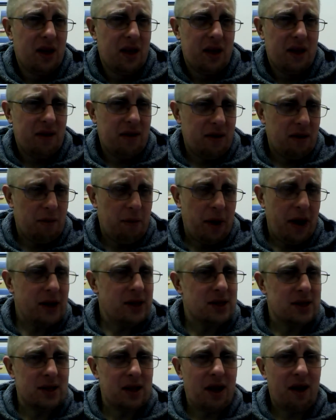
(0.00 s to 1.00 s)
the
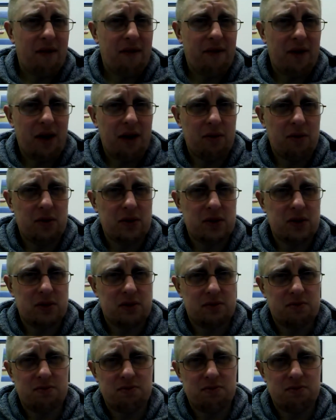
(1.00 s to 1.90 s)
pace in that fight was,